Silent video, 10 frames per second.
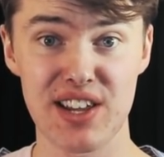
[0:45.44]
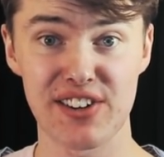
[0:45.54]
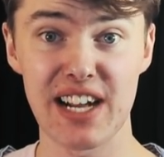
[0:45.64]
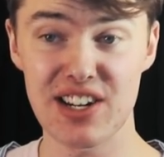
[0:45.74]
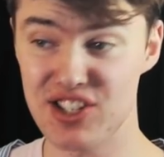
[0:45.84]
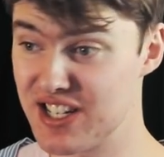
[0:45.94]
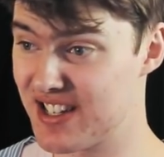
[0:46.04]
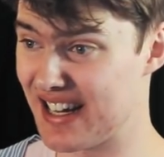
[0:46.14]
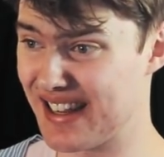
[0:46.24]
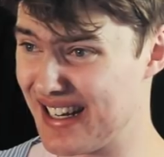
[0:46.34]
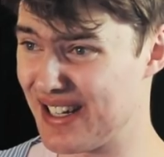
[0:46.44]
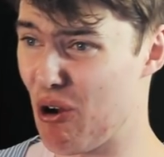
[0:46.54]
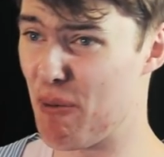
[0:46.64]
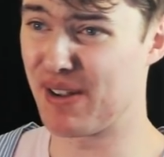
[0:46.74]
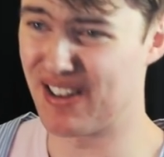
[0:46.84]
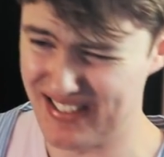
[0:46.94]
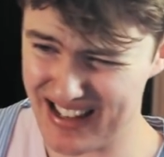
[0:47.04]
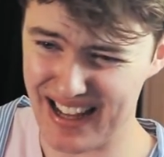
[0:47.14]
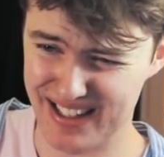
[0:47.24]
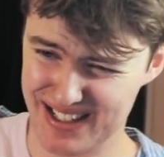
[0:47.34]
their reactions, and I didn't do it because
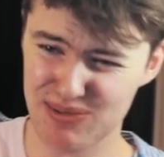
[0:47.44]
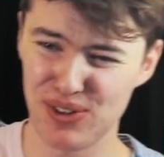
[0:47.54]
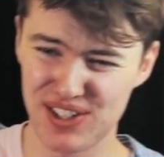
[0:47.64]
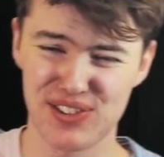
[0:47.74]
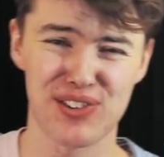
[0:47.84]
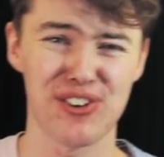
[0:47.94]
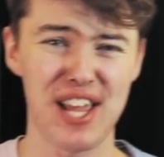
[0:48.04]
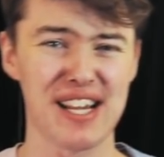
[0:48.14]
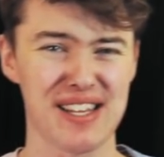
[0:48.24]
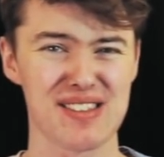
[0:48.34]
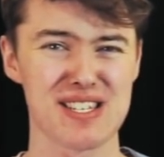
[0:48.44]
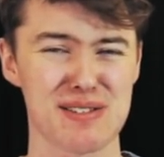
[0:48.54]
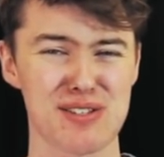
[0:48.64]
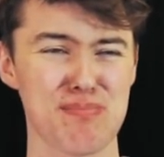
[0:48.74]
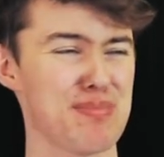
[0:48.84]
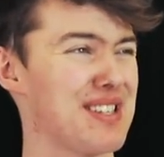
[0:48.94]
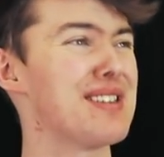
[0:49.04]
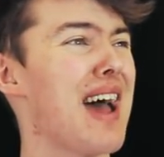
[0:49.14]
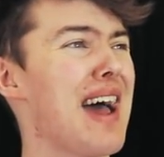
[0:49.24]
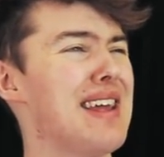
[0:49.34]
I just wanted to react to this
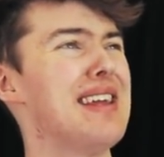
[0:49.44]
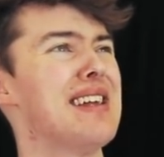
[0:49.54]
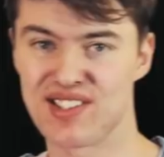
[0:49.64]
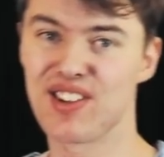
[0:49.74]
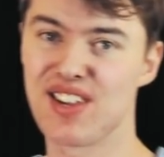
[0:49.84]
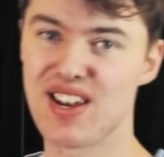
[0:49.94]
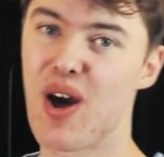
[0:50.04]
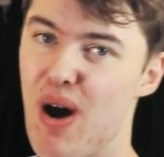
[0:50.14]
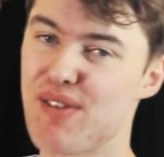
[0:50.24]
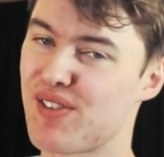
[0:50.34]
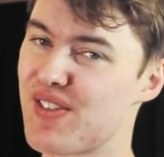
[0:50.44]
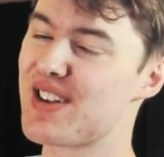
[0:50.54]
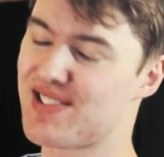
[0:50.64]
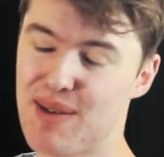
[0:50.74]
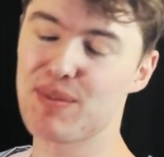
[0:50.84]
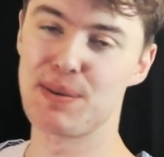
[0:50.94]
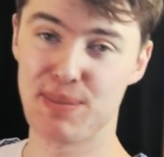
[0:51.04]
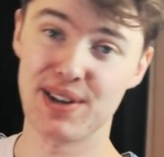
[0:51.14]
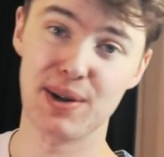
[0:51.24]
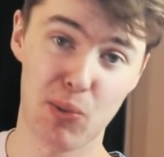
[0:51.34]
today. So you know, after this, I'm gonna
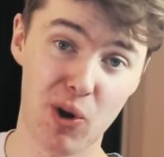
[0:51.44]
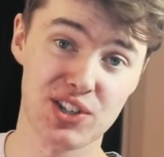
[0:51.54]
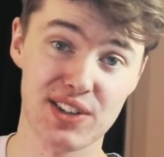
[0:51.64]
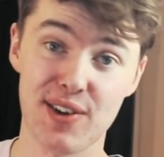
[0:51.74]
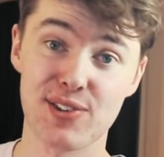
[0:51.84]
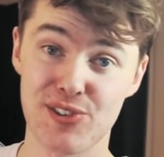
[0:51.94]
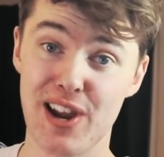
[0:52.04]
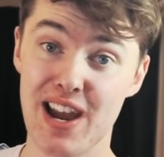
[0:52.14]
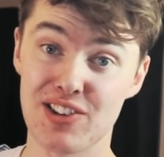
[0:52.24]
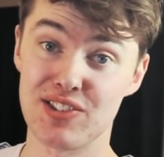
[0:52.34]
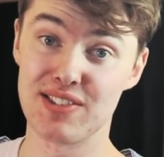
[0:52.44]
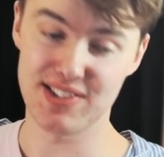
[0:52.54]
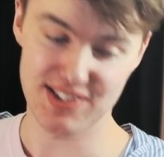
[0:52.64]
be watching those reactions.